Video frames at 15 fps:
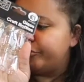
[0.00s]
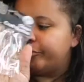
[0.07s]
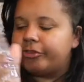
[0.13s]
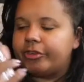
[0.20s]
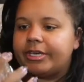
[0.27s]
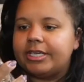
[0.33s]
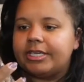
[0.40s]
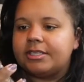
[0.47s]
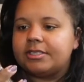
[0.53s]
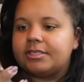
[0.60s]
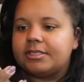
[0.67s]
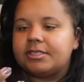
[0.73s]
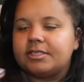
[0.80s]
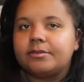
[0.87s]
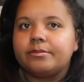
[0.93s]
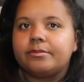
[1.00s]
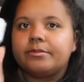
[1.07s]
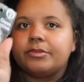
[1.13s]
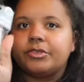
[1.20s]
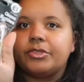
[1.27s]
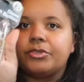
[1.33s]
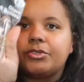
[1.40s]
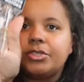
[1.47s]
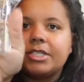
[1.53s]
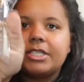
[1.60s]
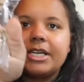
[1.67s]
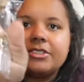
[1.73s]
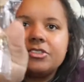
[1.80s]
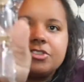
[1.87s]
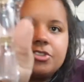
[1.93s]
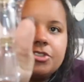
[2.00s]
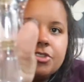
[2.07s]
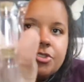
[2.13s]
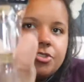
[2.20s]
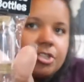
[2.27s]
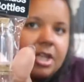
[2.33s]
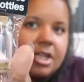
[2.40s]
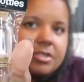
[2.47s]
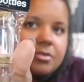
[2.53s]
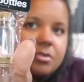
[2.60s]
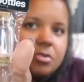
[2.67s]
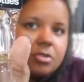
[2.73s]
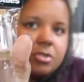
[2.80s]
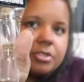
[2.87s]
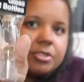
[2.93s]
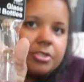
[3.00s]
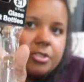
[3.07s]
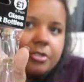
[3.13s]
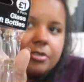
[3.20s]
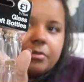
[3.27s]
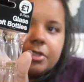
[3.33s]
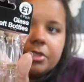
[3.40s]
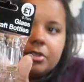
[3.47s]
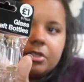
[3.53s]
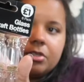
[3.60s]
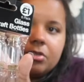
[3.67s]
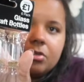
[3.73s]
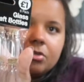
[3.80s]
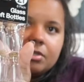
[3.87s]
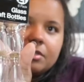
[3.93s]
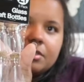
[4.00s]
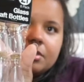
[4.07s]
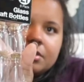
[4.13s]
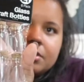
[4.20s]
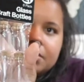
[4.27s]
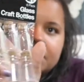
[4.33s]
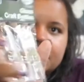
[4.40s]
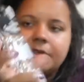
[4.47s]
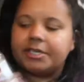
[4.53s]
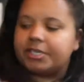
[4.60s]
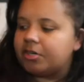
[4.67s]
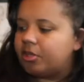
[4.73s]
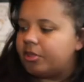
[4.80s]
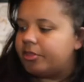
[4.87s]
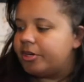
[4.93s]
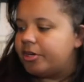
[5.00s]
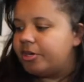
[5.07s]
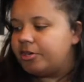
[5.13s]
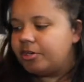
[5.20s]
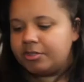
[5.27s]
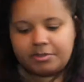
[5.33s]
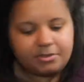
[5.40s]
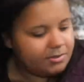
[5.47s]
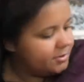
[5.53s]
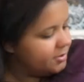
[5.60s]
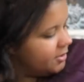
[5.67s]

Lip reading: So I needed some little glass jars of corks with little corks, so I got those.